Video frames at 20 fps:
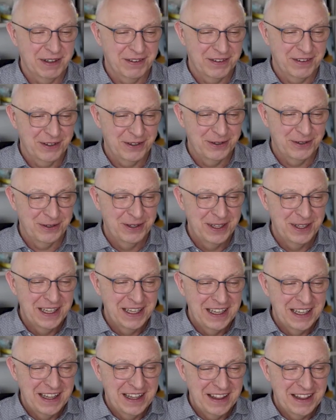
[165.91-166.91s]
So
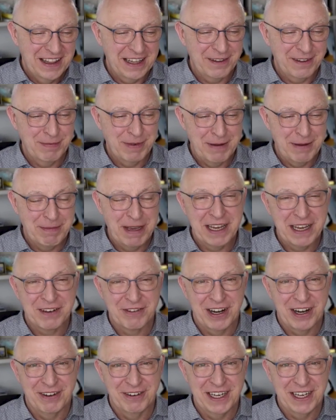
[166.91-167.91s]
that's my
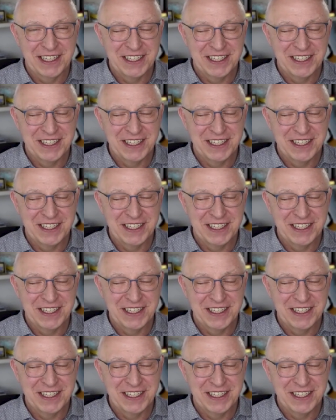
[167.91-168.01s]
background.